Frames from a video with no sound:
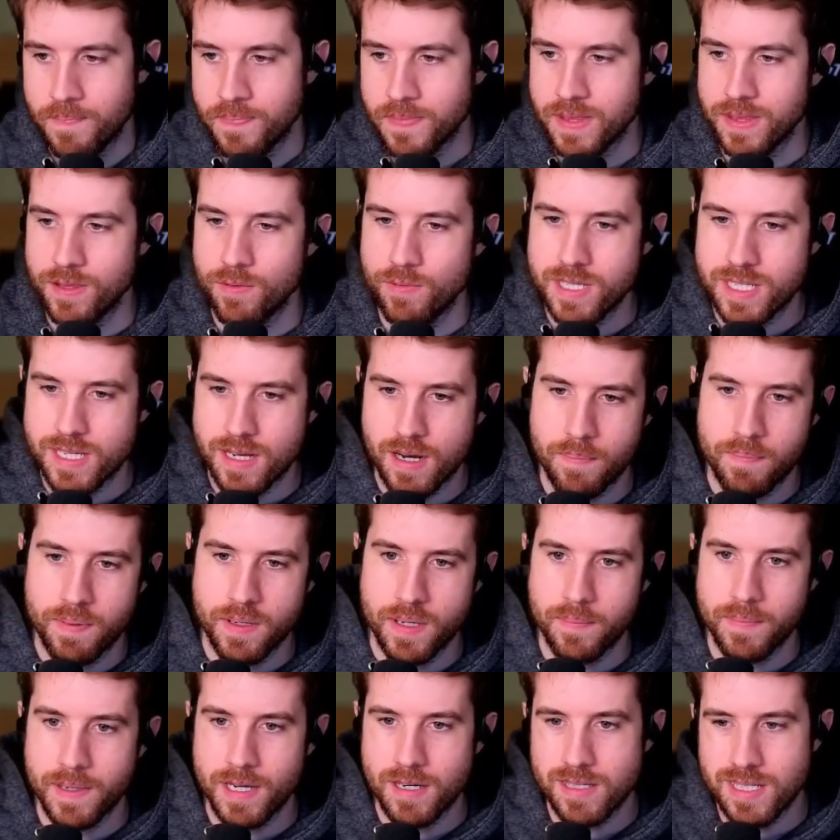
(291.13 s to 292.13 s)
The reason I
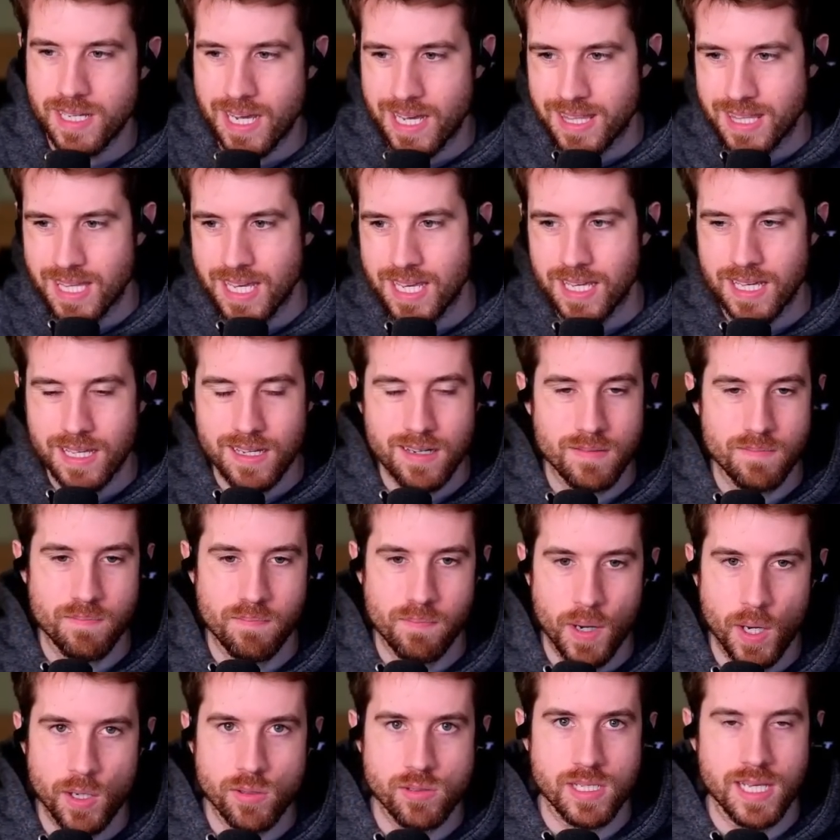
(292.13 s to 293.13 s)
put him here is I think in
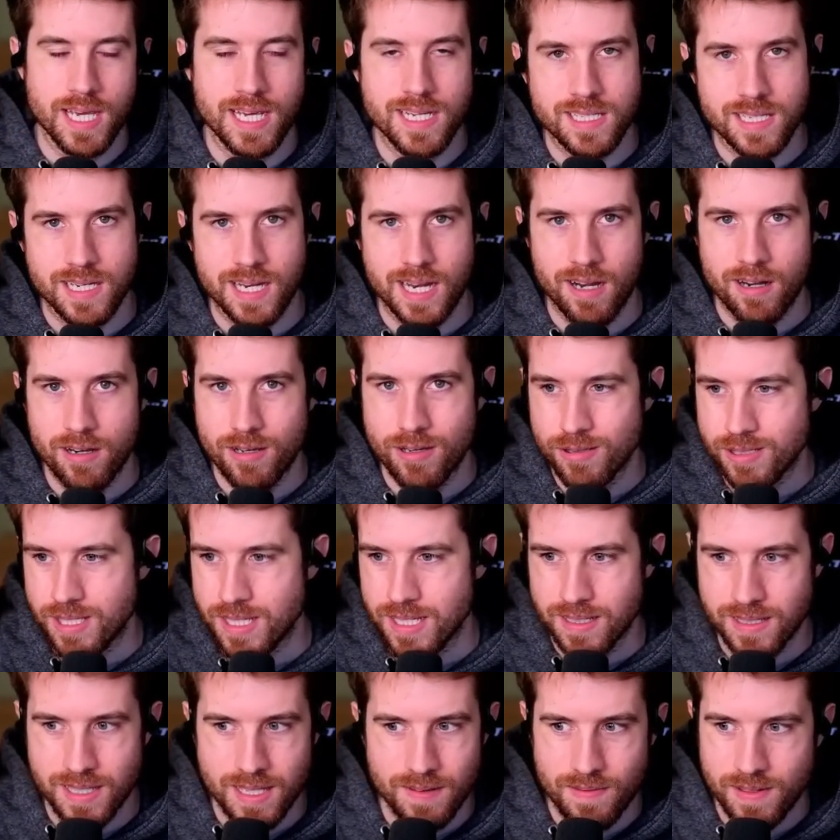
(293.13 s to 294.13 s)
most case scenarios,
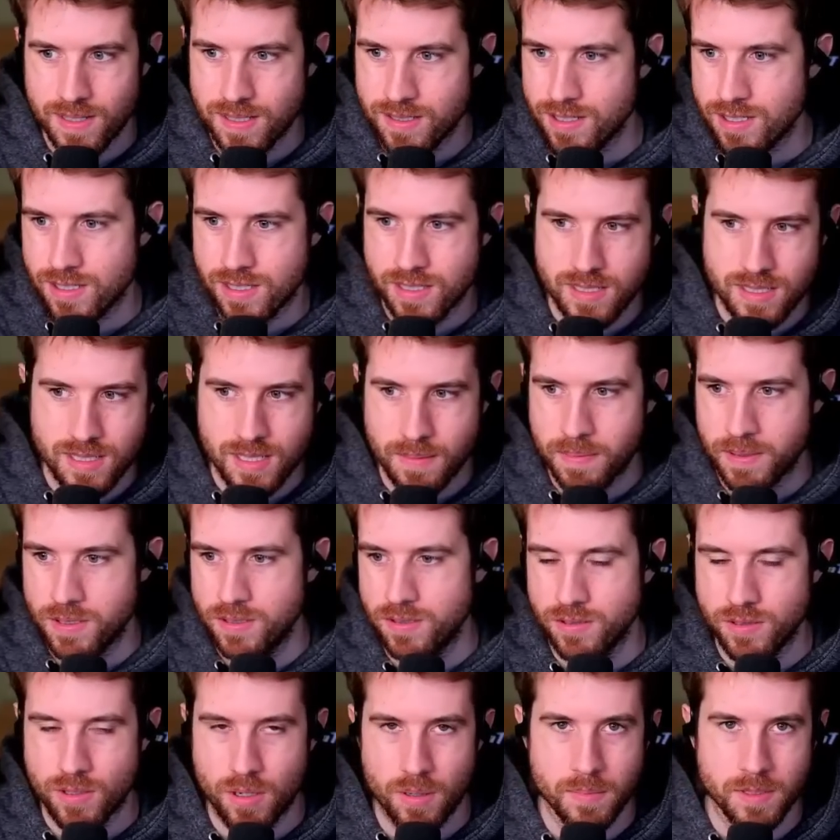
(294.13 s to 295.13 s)
even just
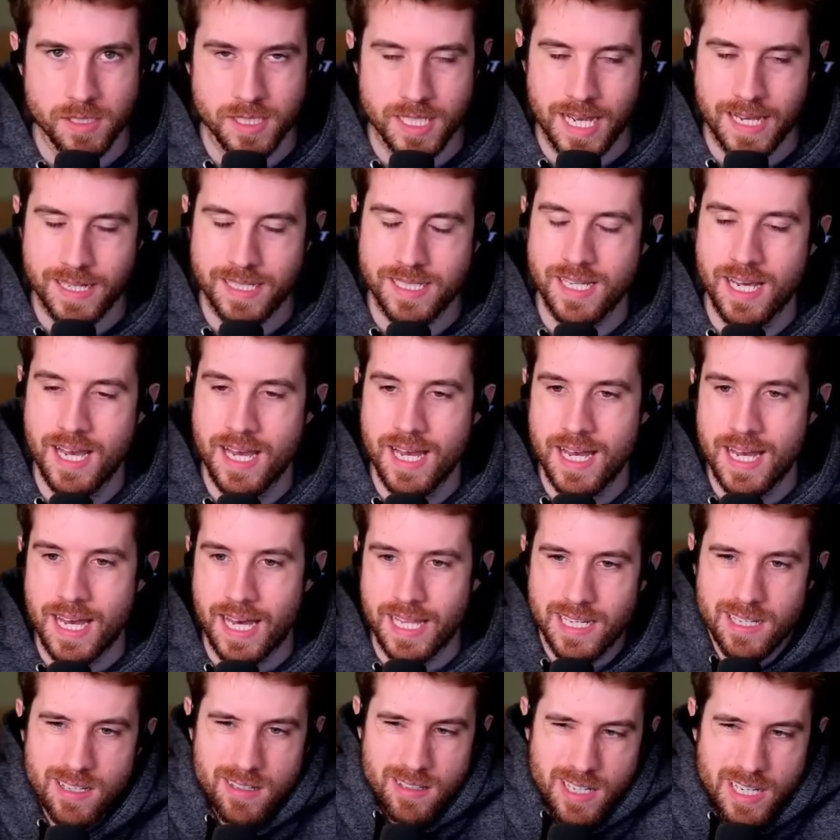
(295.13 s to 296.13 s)
typical normal decks, I
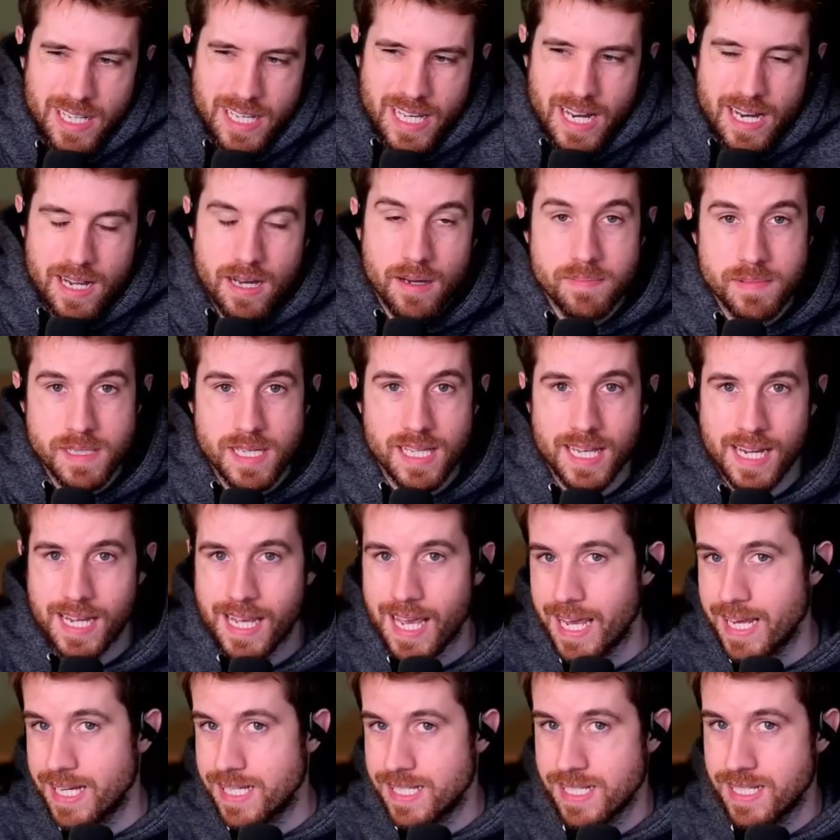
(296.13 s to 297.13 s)
think you're going to get up to like
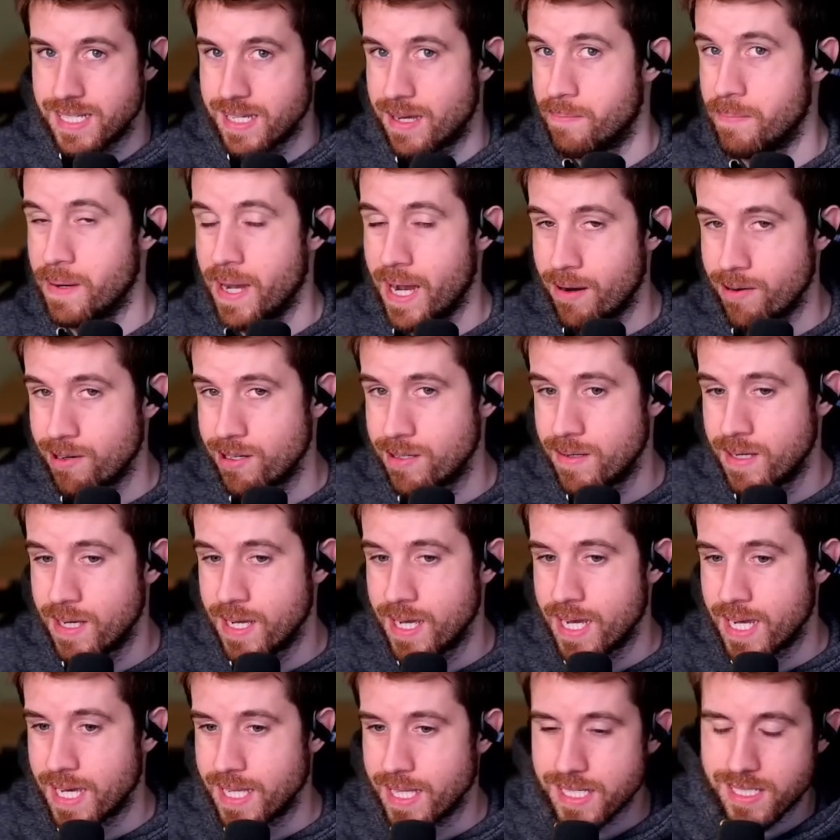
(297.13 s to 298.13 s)
8 to 10 power.
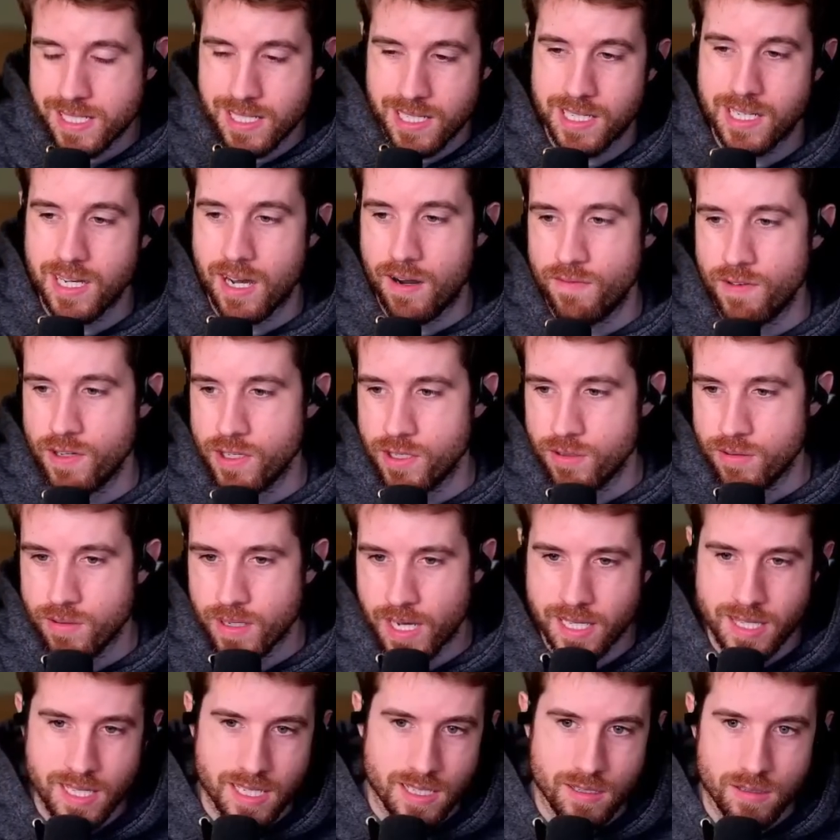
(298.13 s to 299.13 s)
And that's going to cover you.
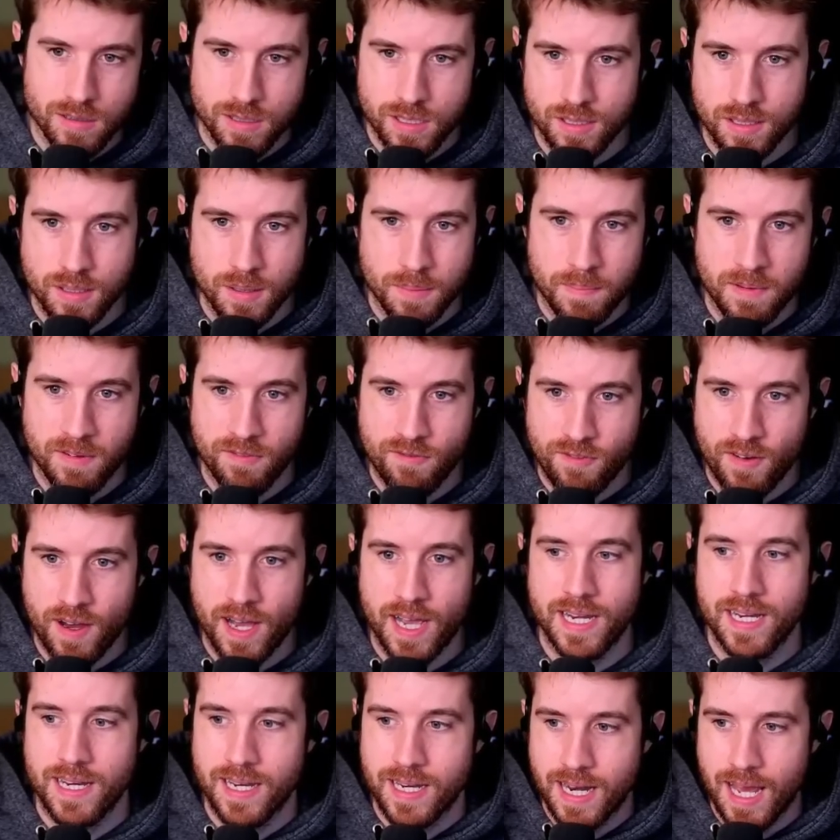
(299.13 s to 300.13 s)
I think you'd be
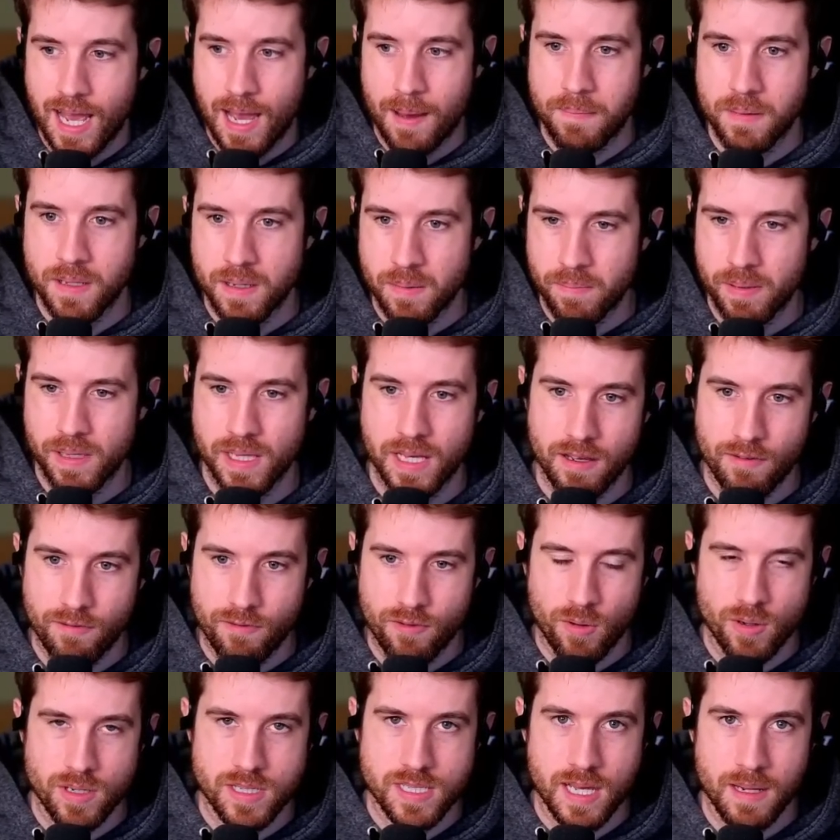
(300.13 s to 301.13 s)
fine and happy to play a
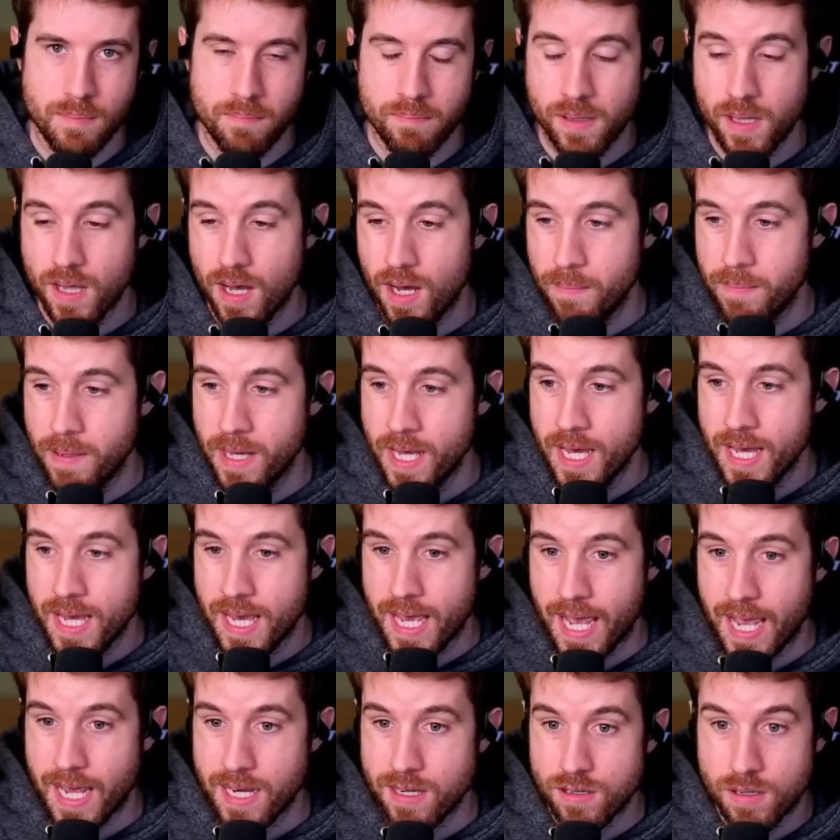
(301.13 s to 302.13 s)
4/10 blob,
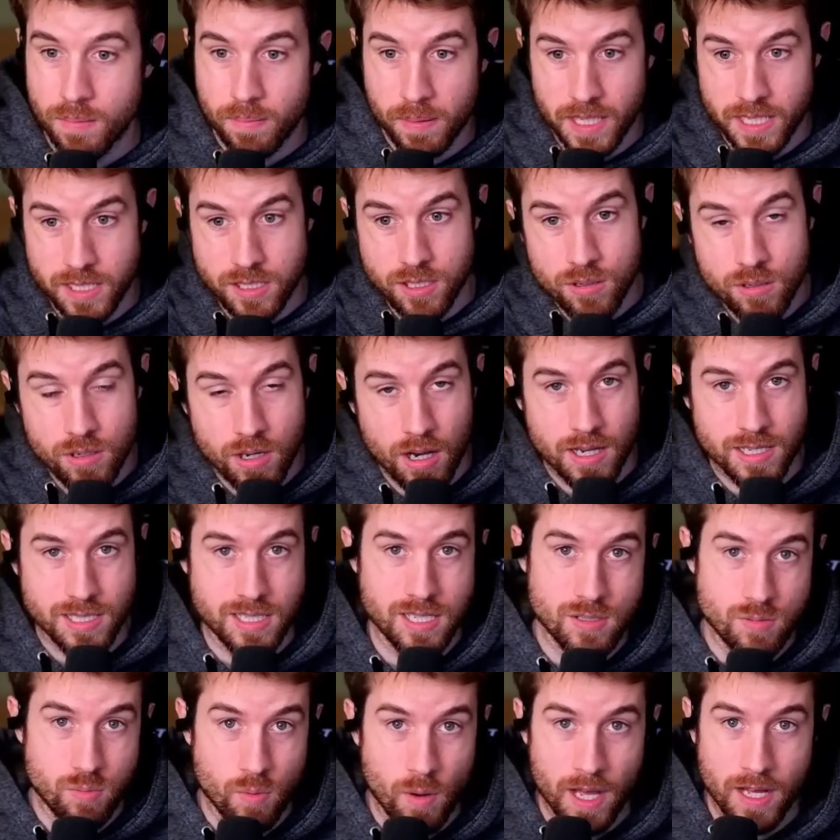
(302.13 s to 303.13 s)
and you could play a 2-cost
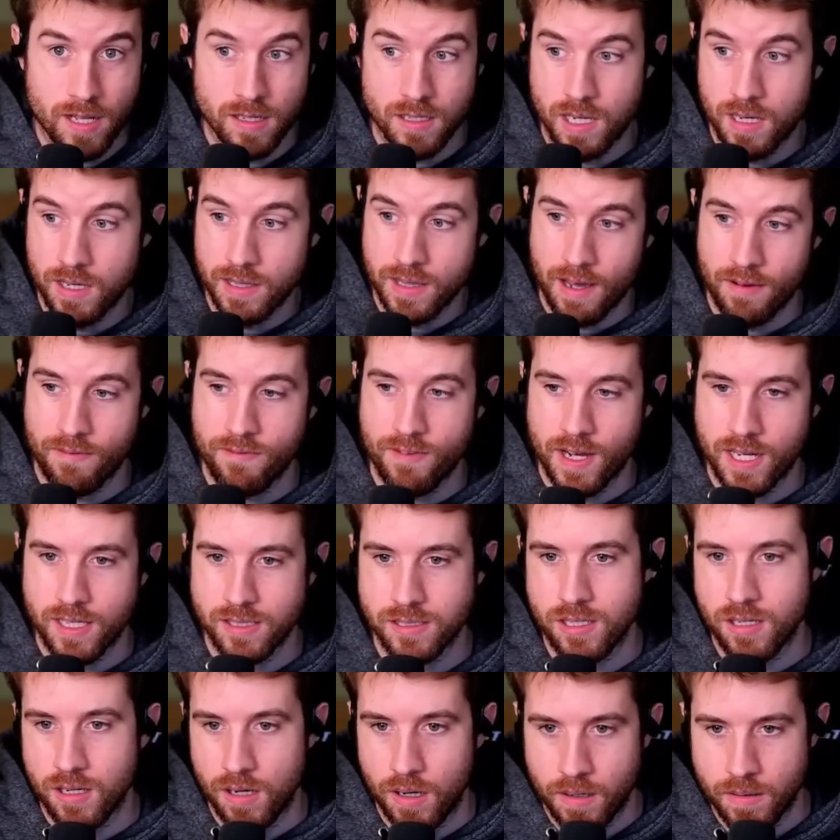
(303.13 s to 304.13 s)
as well on that final
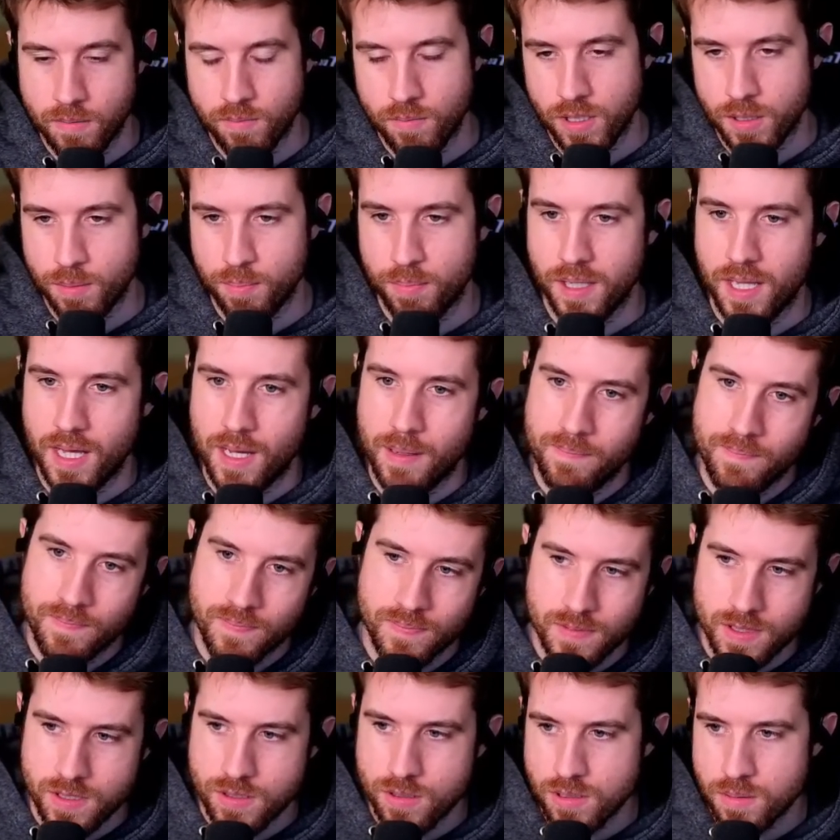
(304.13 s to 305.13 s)
turn with blob.
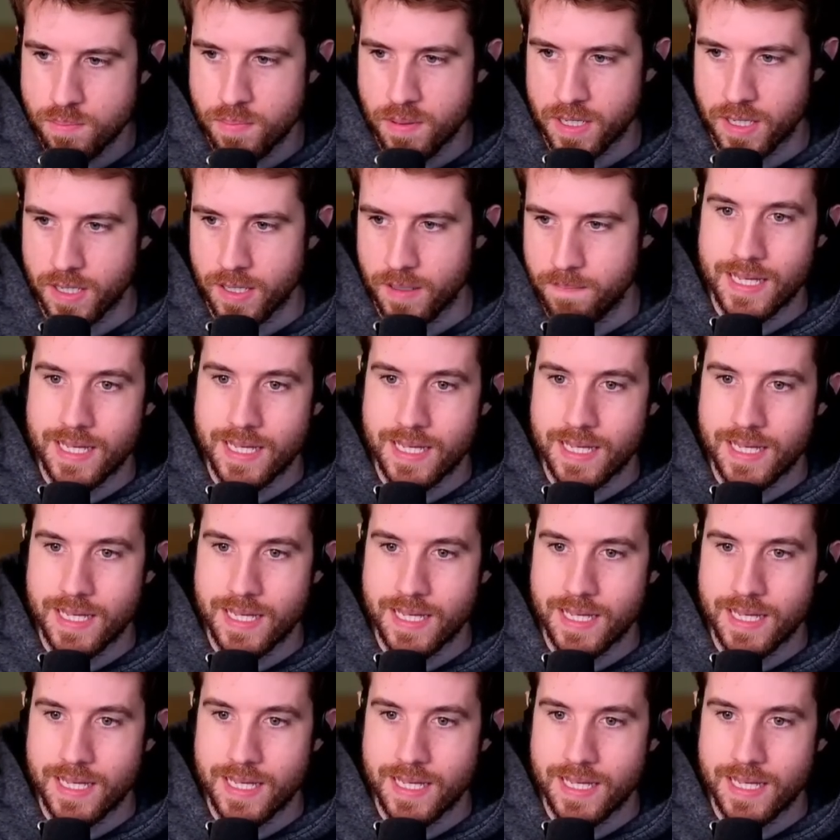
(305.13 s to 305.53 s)
So it's pretty good.